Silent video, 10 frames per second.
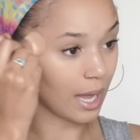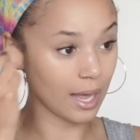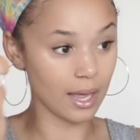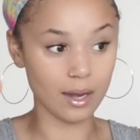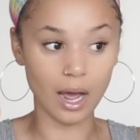
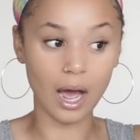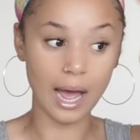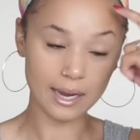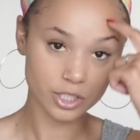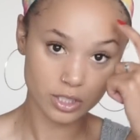And
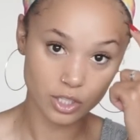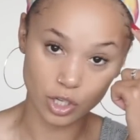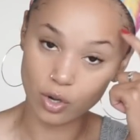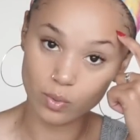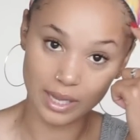I actually
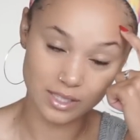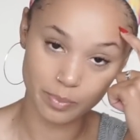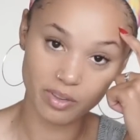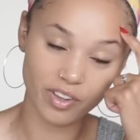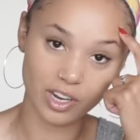don't like to
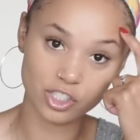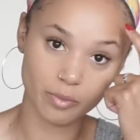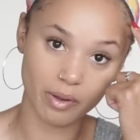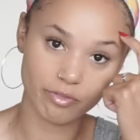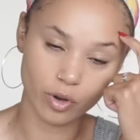put foundation
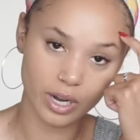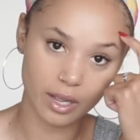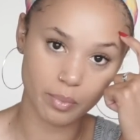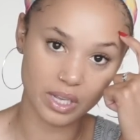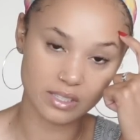on my
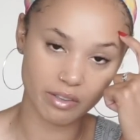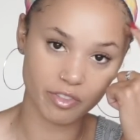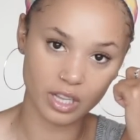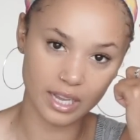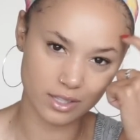forehead because I
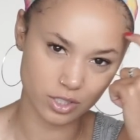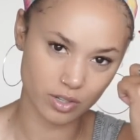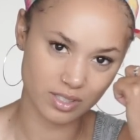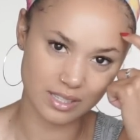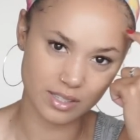feel like it
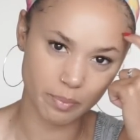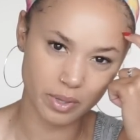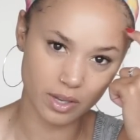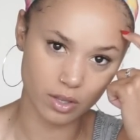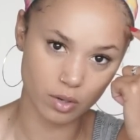starts to seep
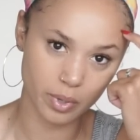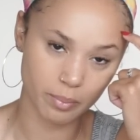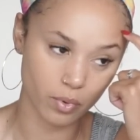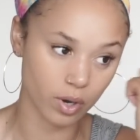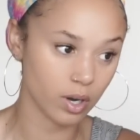in there a little
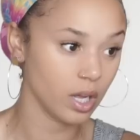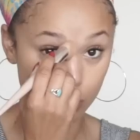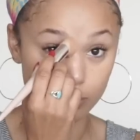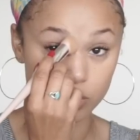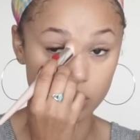bit more.
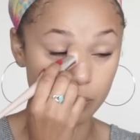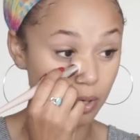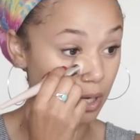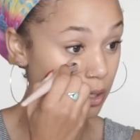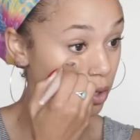So I'm just going to
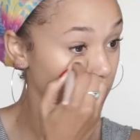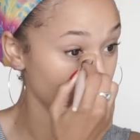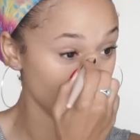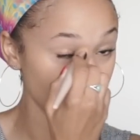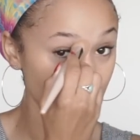put a little
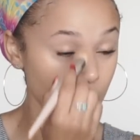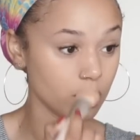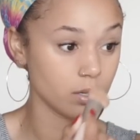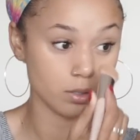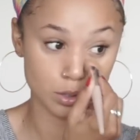bit in
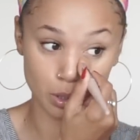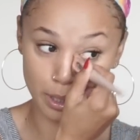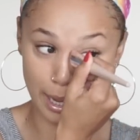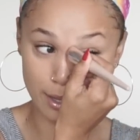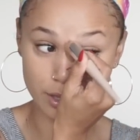here so
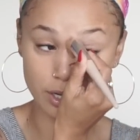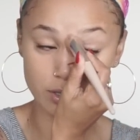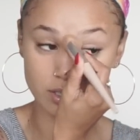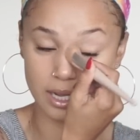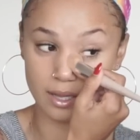that
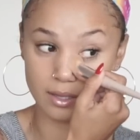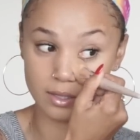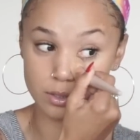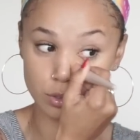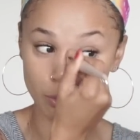there's not like
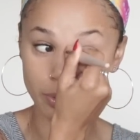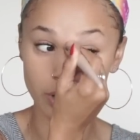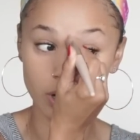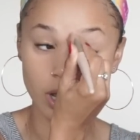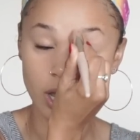this
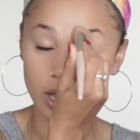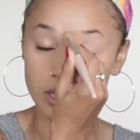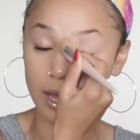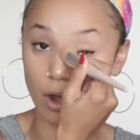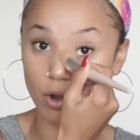super,
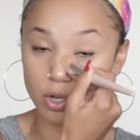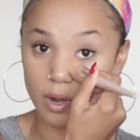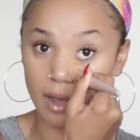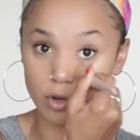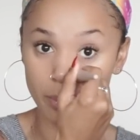like, oh, you
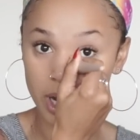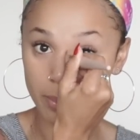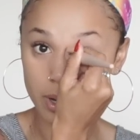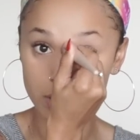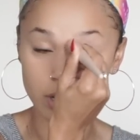don't have no
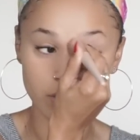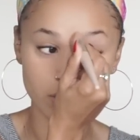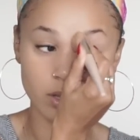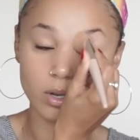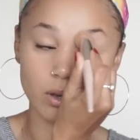makeup on,
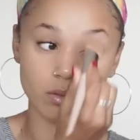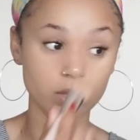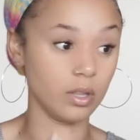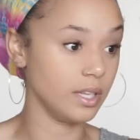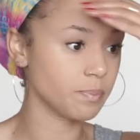you know,
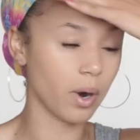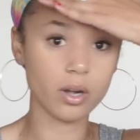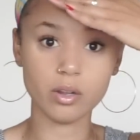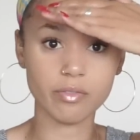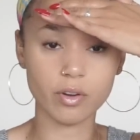this
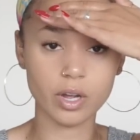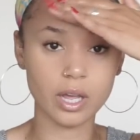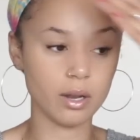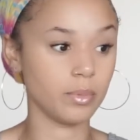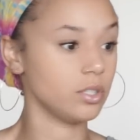part of your
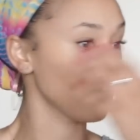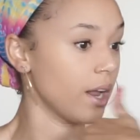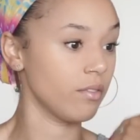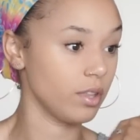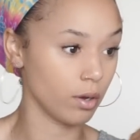forehead, but you
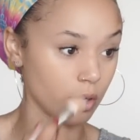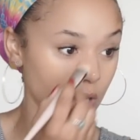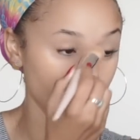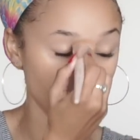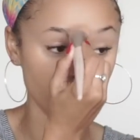got everything
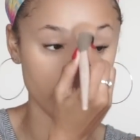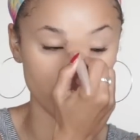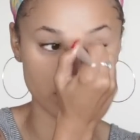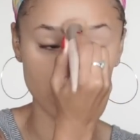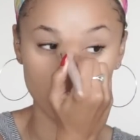on everywhere
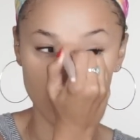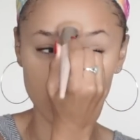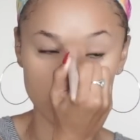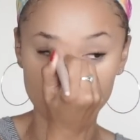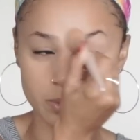else.
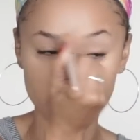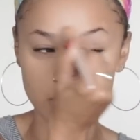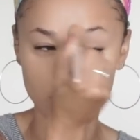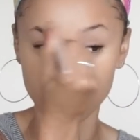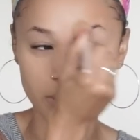So I just put
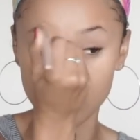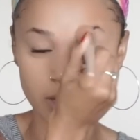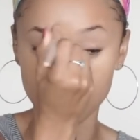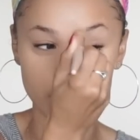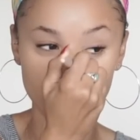a little bit
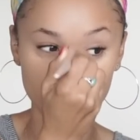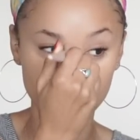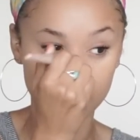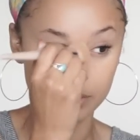here.